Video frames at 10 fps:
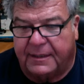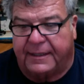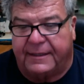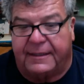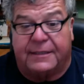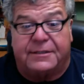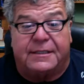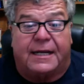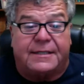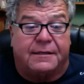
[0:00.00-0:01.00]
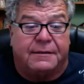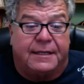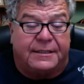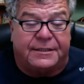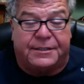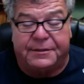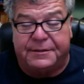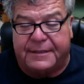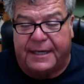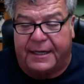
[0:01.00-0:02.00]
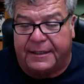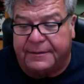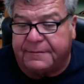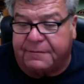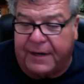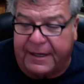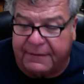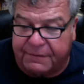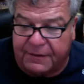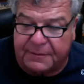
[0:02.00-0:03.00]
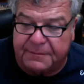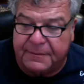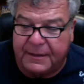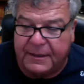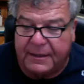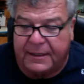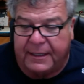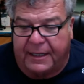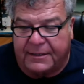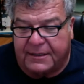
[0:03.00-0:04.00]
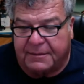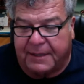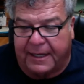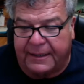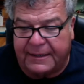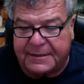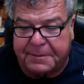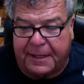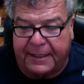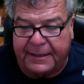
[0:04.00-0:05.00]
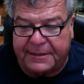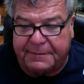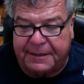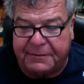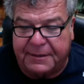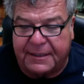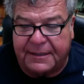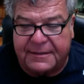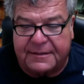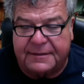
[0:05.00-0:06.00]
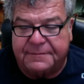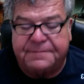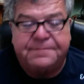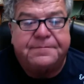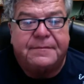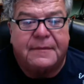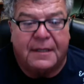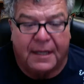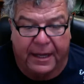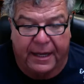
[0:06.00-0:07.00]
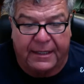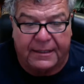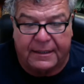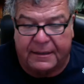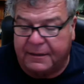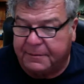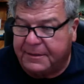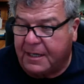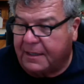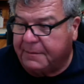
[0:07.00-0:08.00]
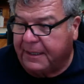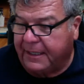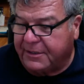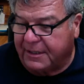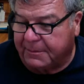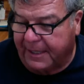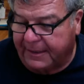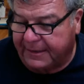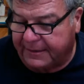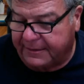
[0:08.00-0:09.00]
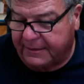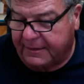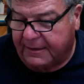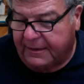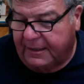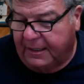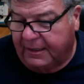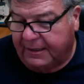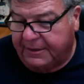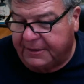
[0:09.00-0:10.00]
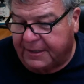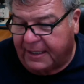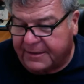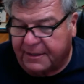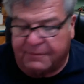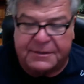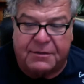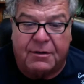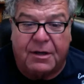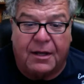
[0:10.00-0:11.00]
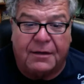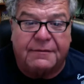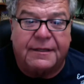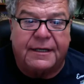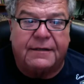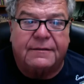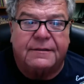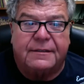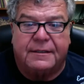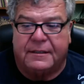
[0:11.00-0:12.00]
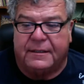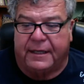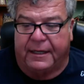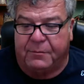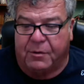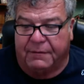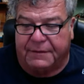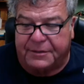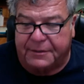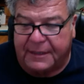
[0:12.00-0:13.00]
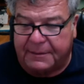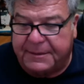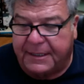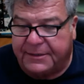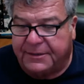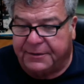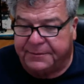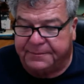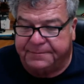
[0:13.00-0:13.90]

And then let you guys know next Tuesday, Frank from H&M Landing's planning to be with us. And he'll be talking about H&M Landing and letting you guys know what's going on over there and more of a tuna update too.